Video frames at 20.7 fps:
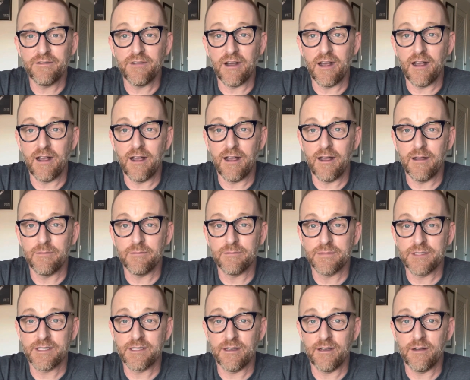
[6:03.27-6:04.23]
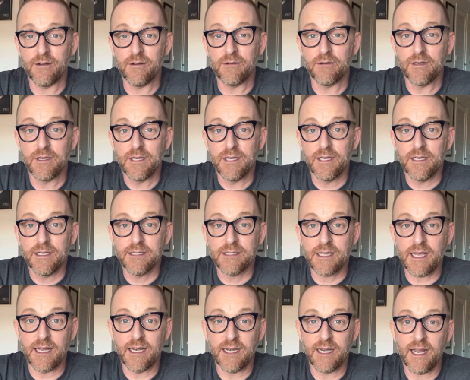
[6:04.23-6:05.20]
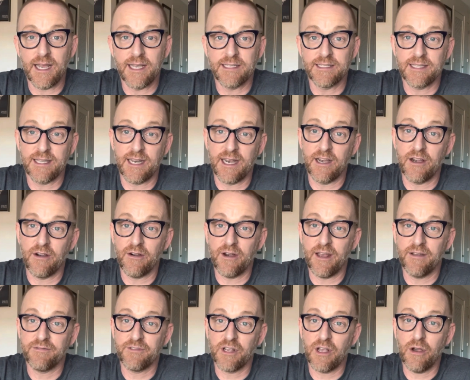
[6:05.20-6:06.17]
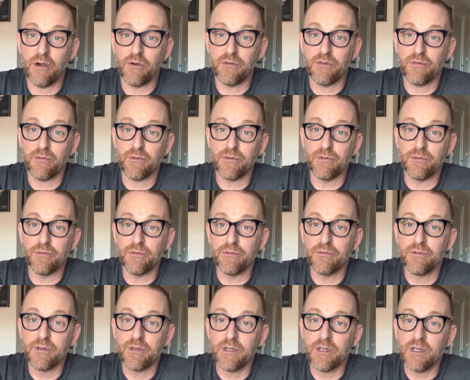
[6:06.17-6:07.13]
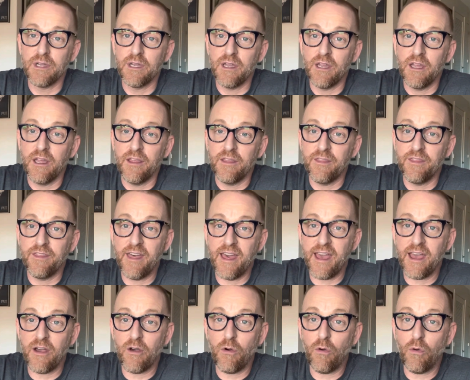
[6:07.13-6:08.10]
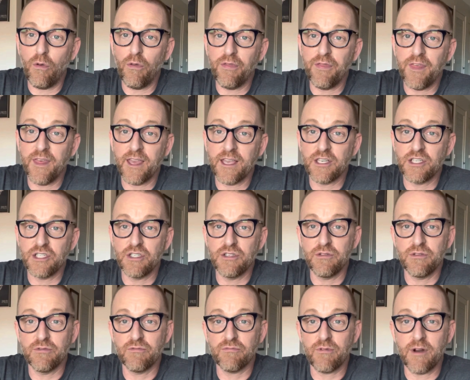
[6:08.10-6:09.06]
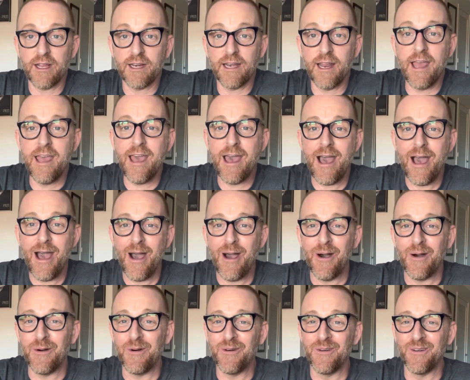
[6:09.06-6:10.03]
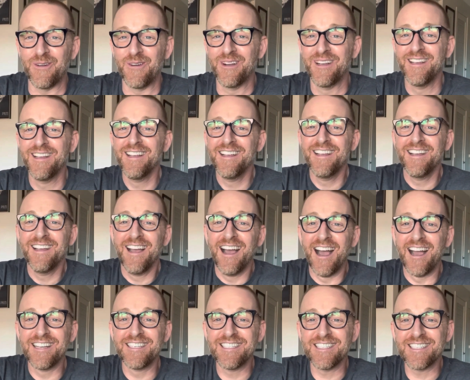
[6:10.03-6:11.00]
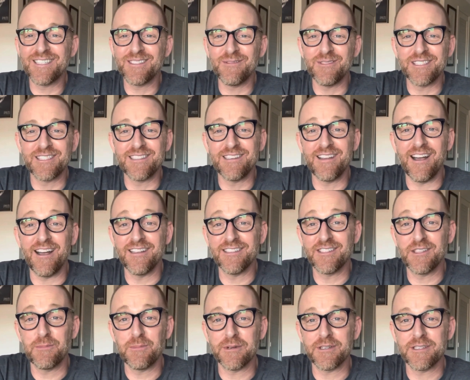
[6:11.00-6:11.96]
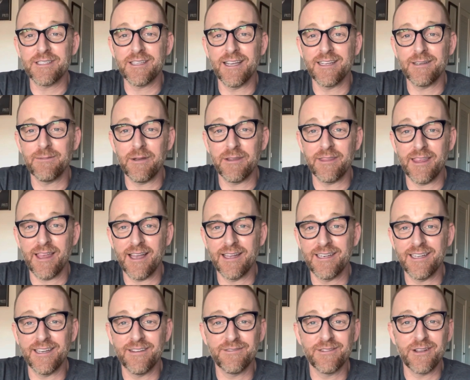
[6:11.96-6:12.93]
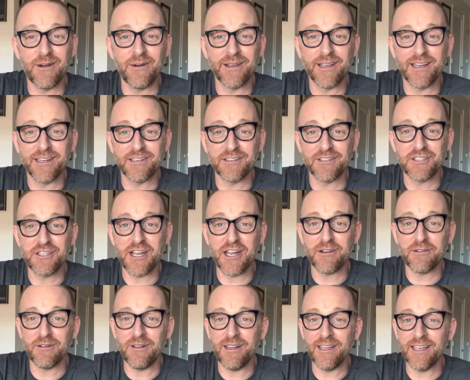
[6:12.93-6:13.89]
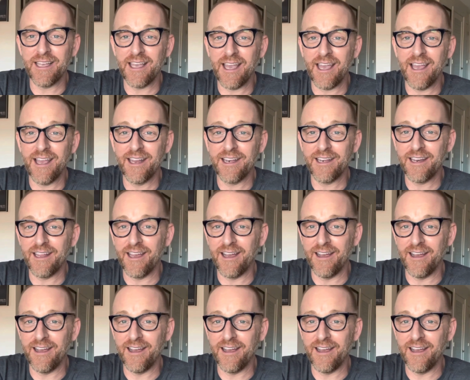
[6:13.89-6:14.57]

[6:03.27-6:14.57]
So it's kind of nice that I don't have to go through that whole thing right now. I just was not super psyched about the idea of going under general again